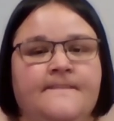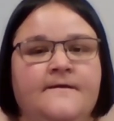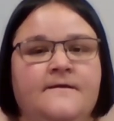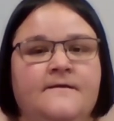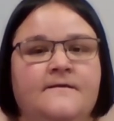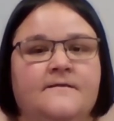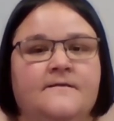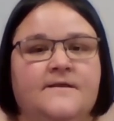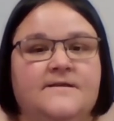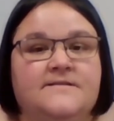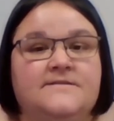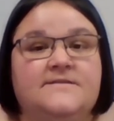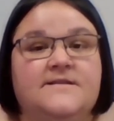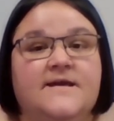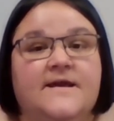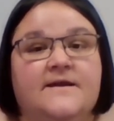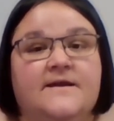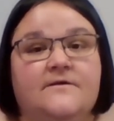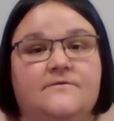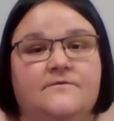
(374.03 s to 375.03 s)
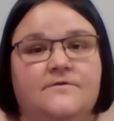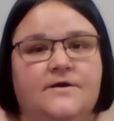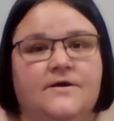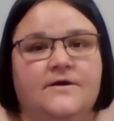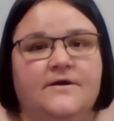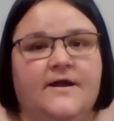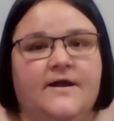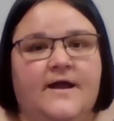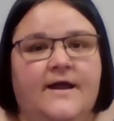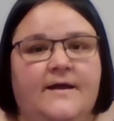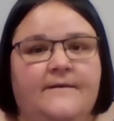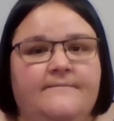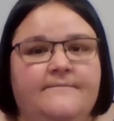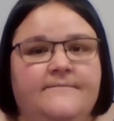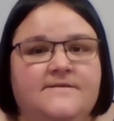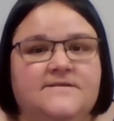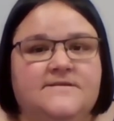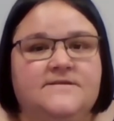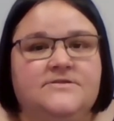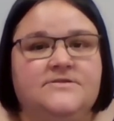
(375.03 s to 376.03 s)
Let's take a look at
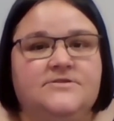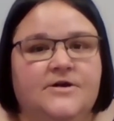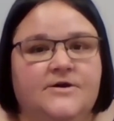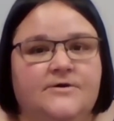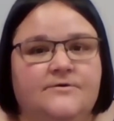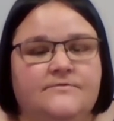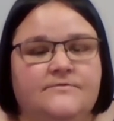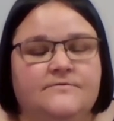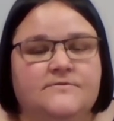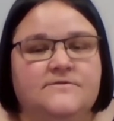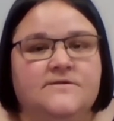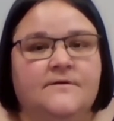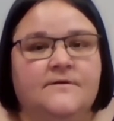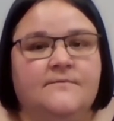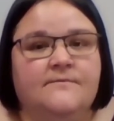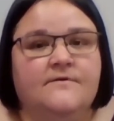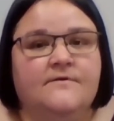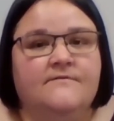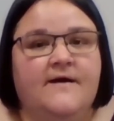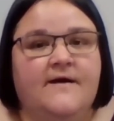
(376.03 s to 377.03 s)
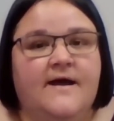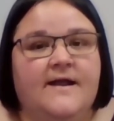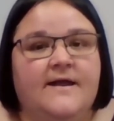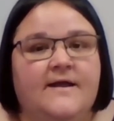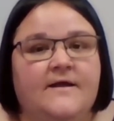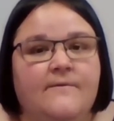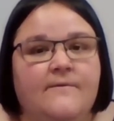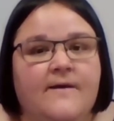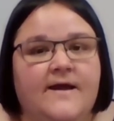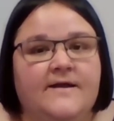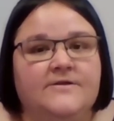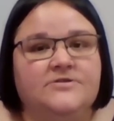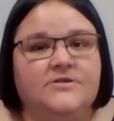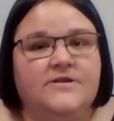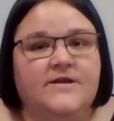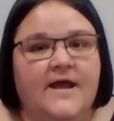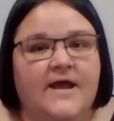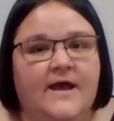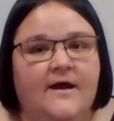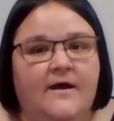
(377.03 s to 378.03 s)
Mrs. Jones providing a
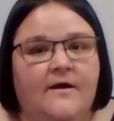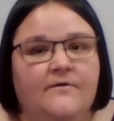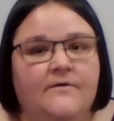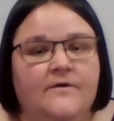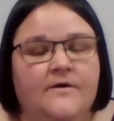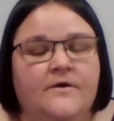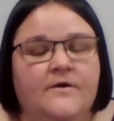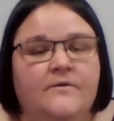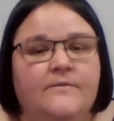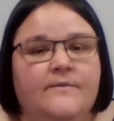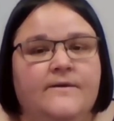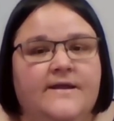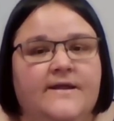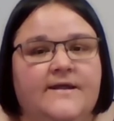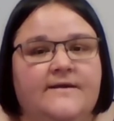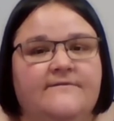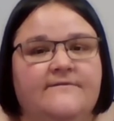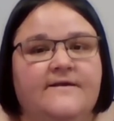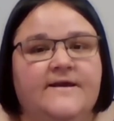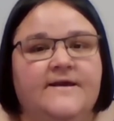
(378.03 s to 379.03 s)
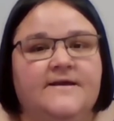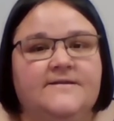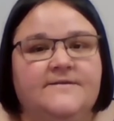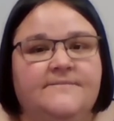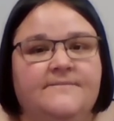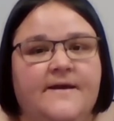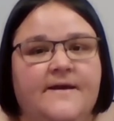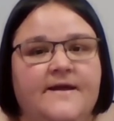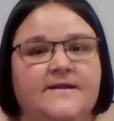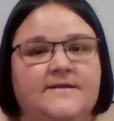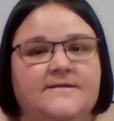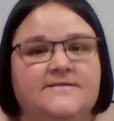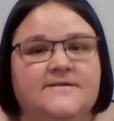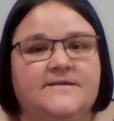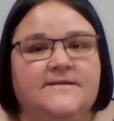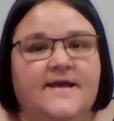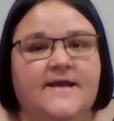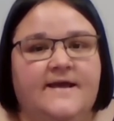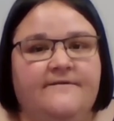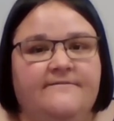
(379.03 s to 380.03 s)
rationale when giving a demand to
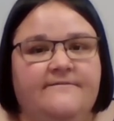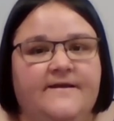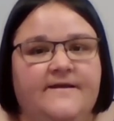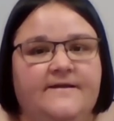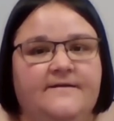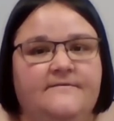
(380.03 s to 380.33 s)
David.